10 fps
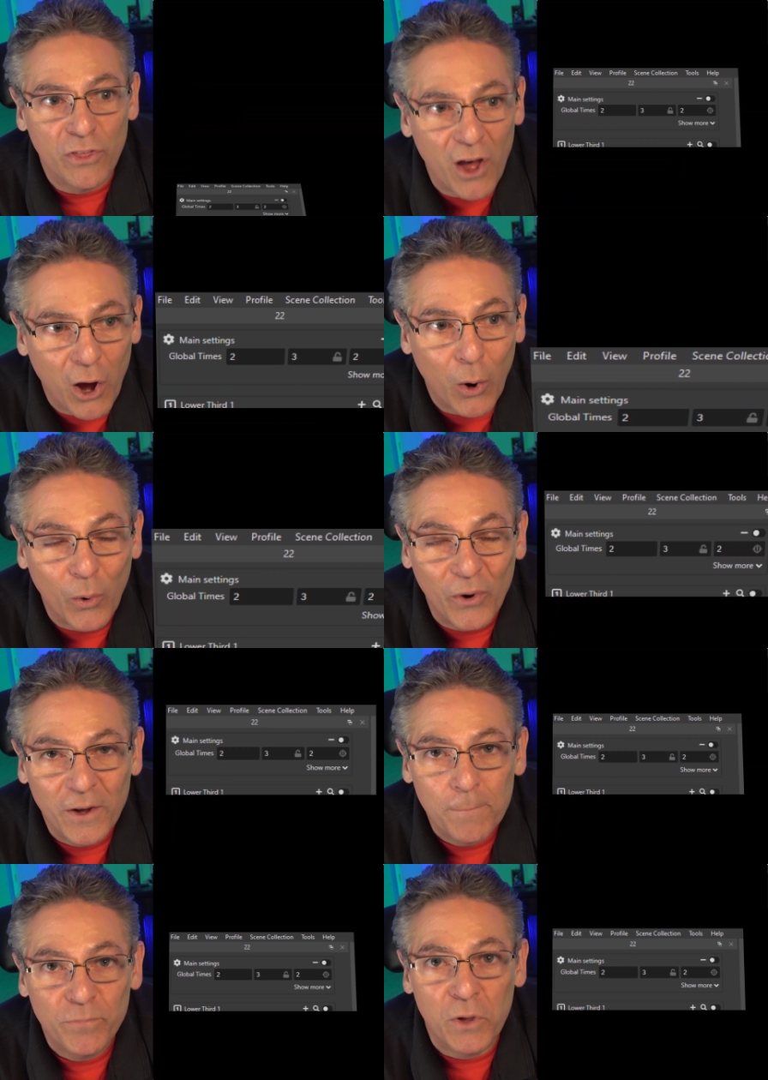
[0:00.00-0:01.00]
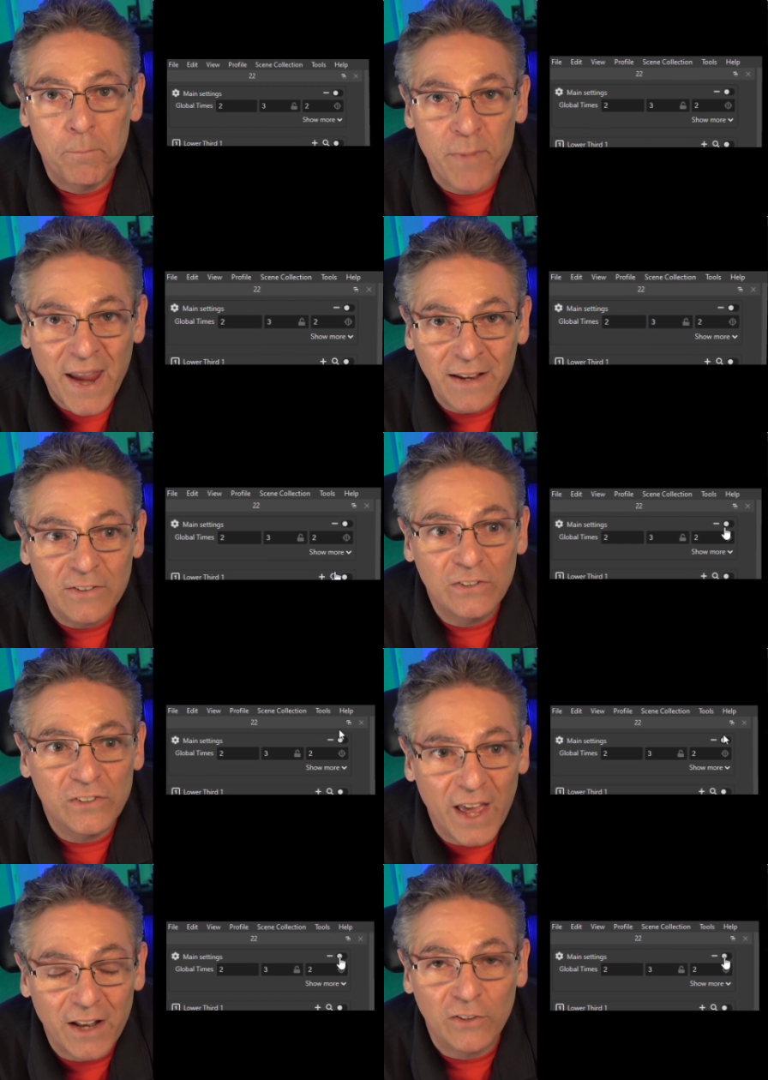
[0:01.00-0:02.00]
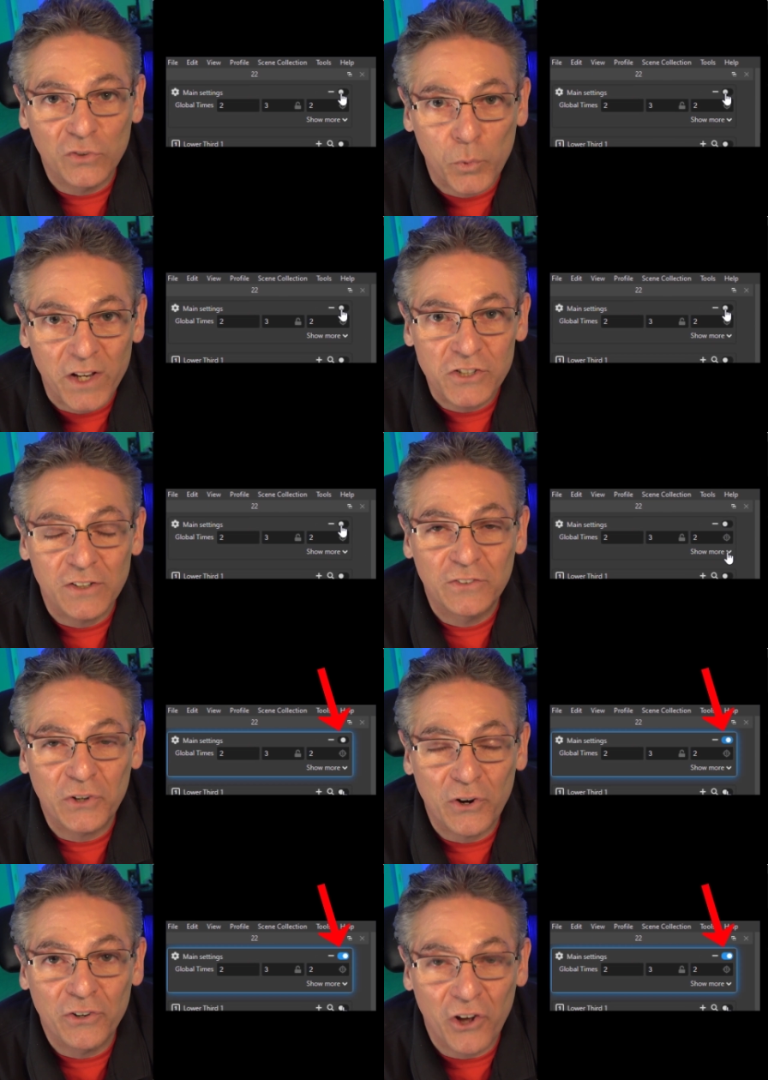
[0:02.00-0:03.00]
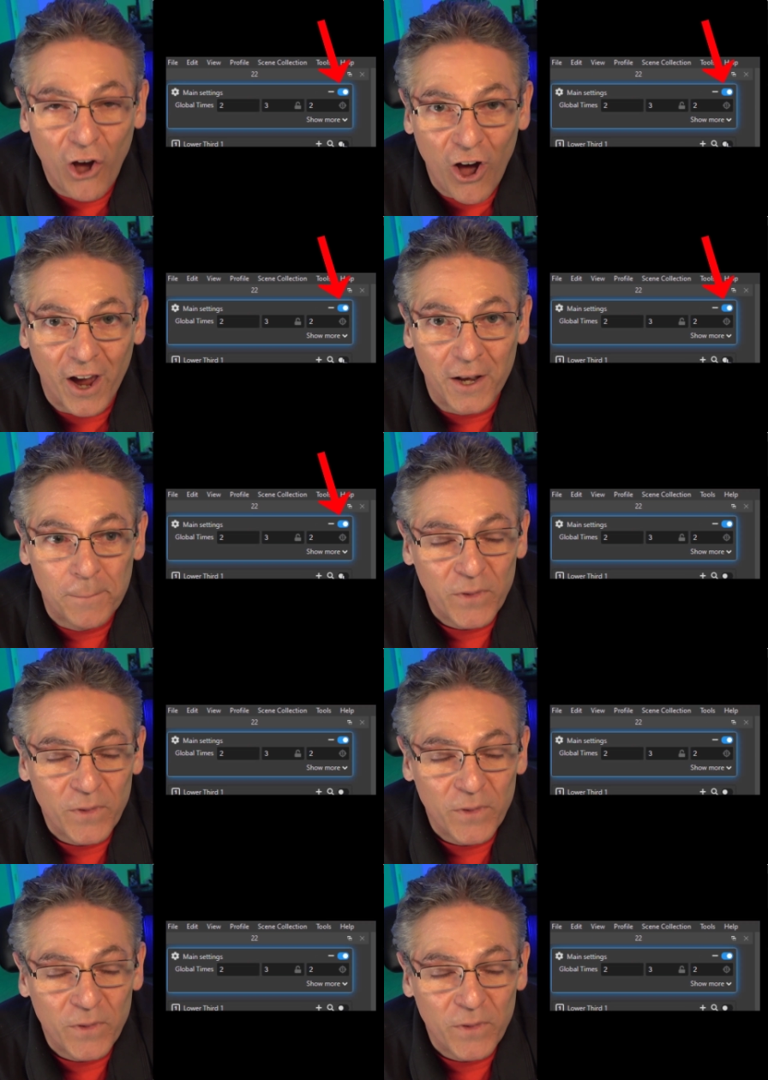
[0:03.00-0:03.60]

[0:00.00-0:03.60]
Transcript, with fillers: though the main setting switch is turned on.